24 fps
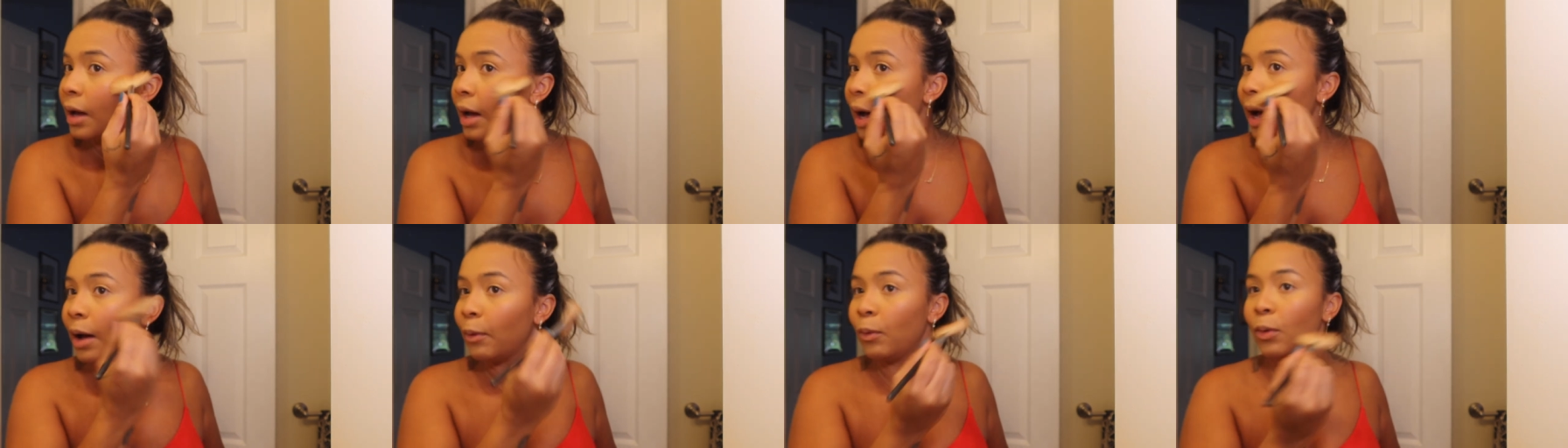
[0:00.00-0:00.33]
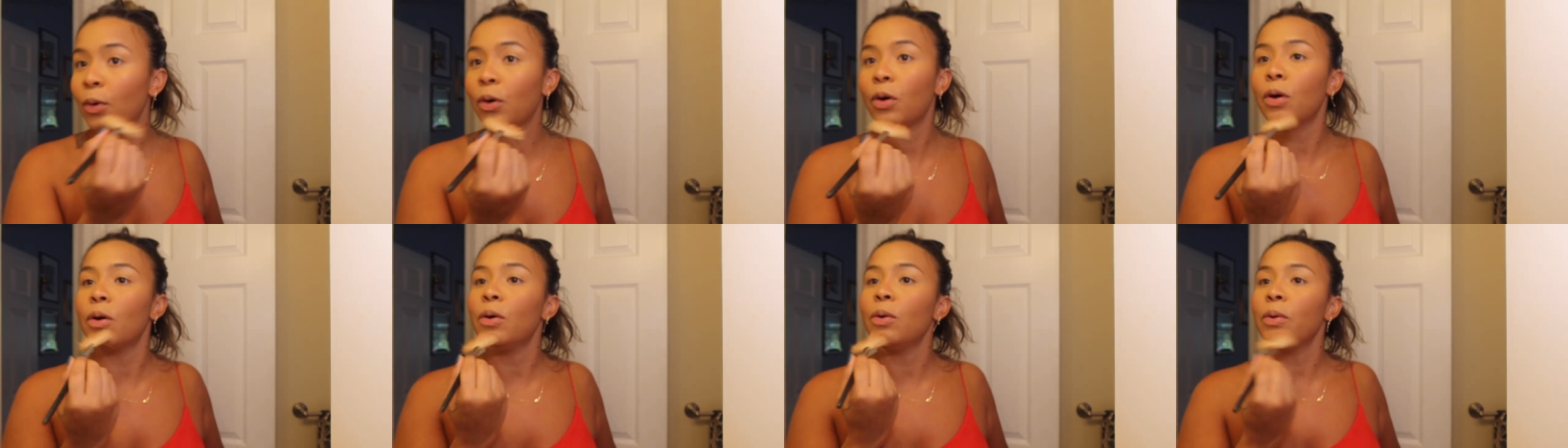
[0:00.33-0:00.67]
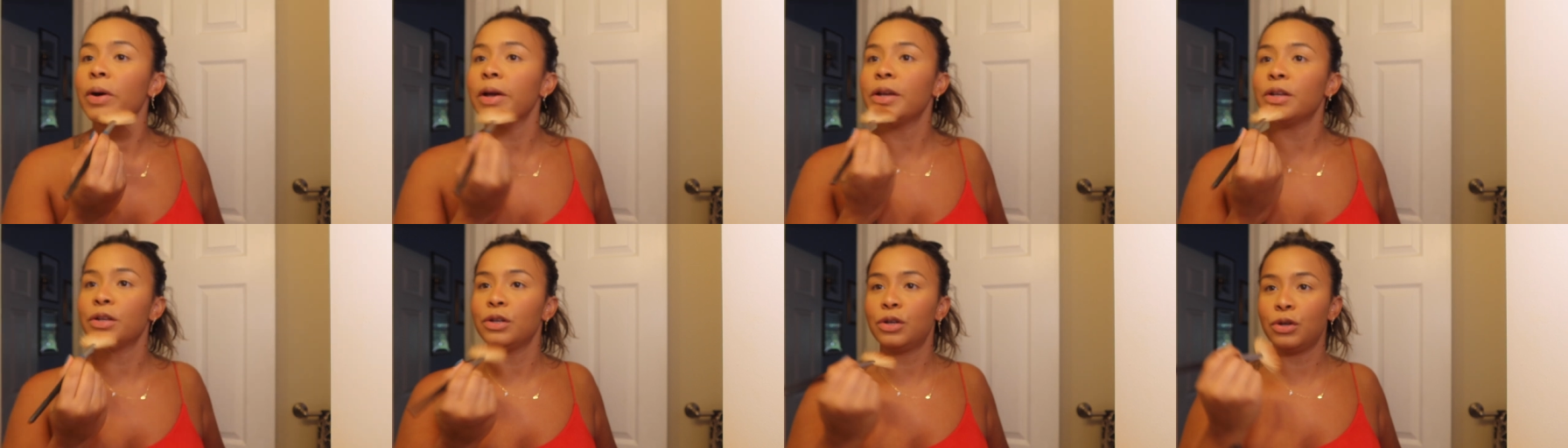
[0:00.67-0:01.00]
I will
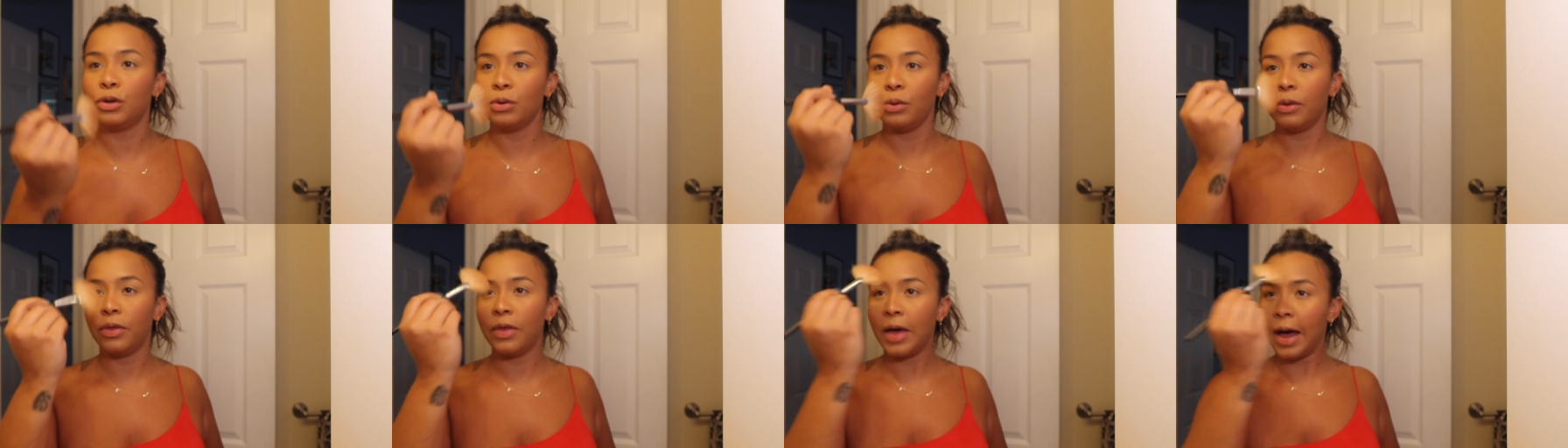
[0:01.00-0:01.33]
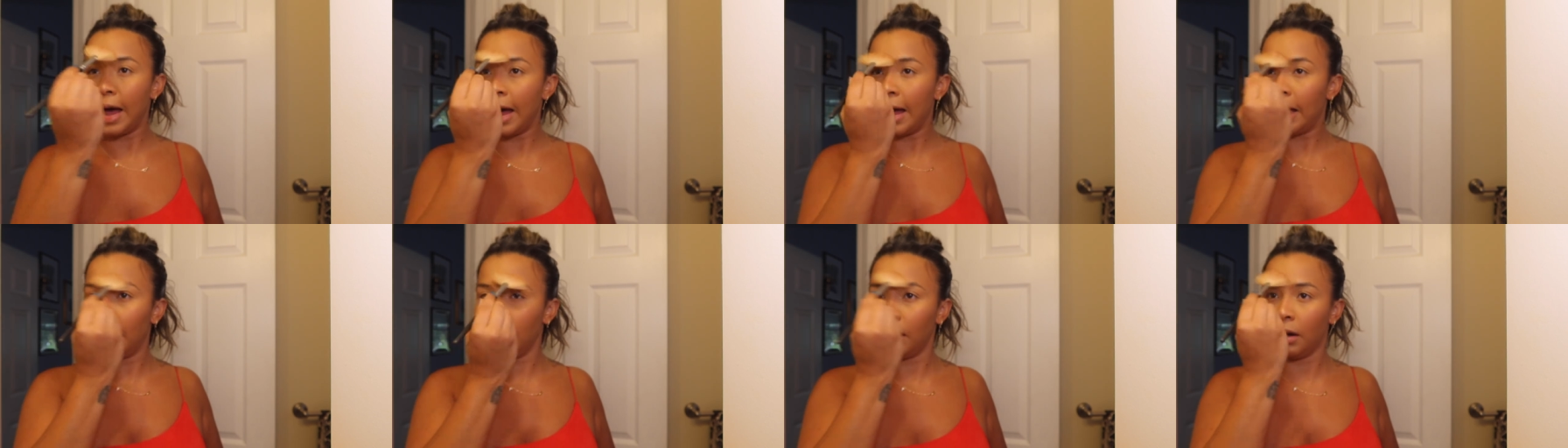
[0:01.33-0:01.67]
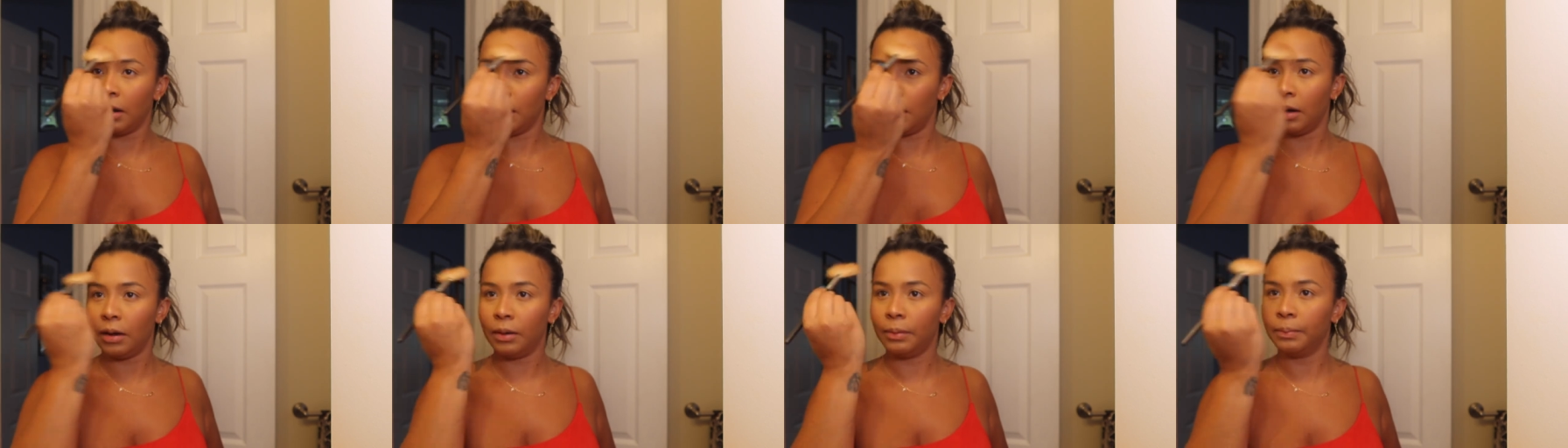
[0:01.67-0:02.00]
go into
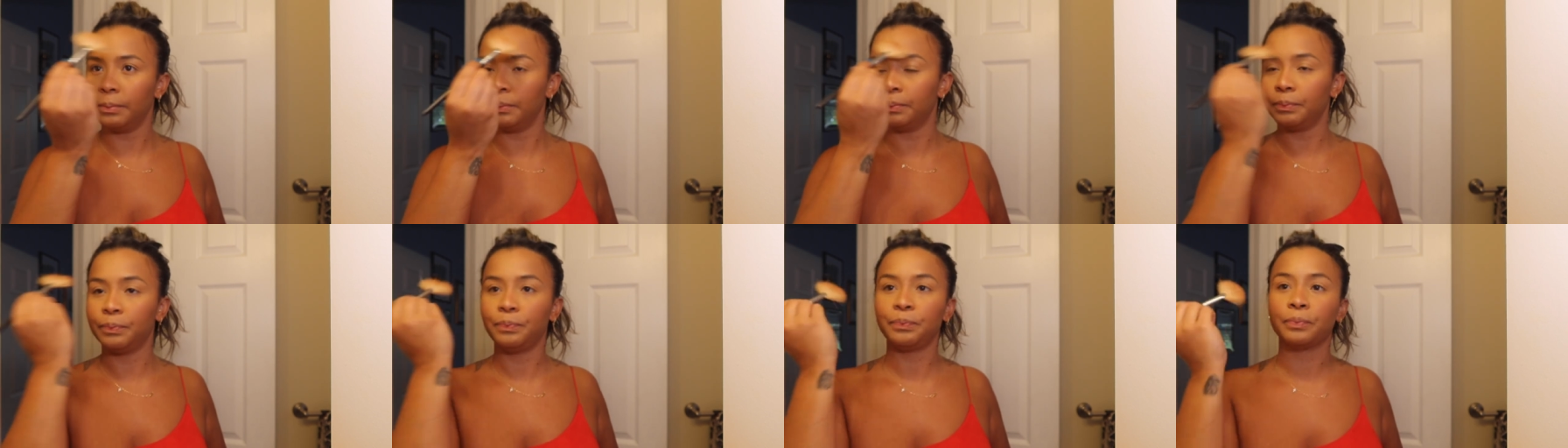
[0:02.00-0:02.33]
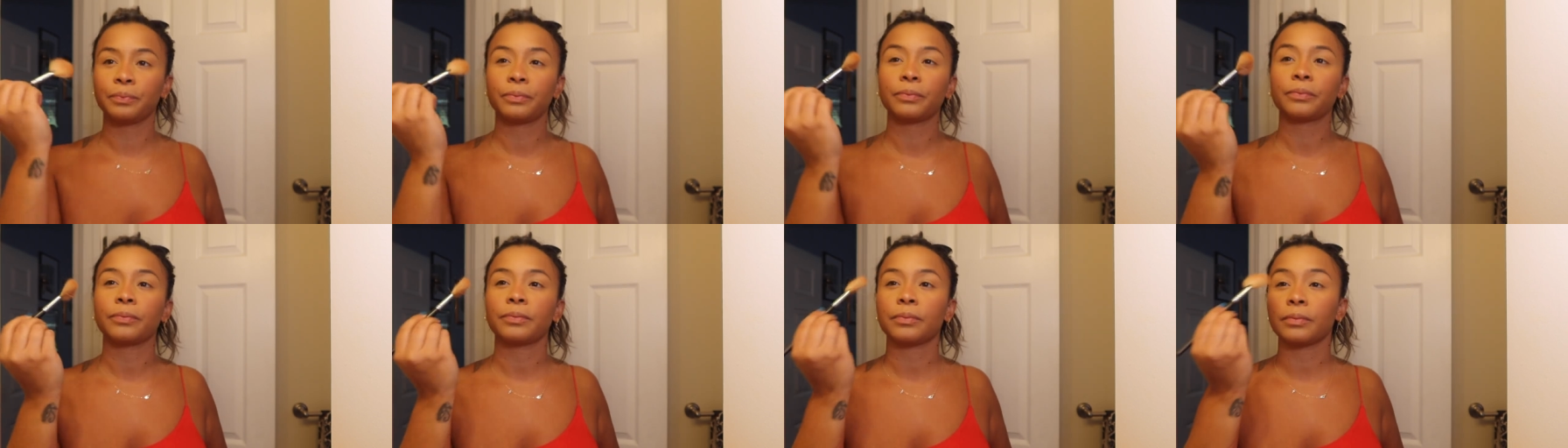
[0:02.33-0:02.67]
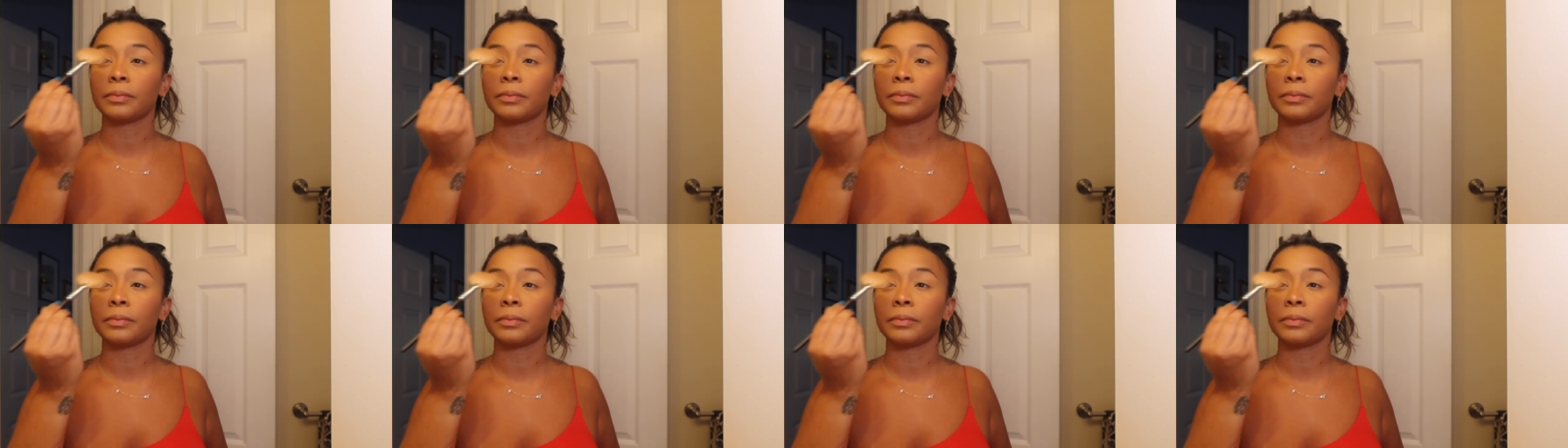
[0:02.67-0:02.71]
that um,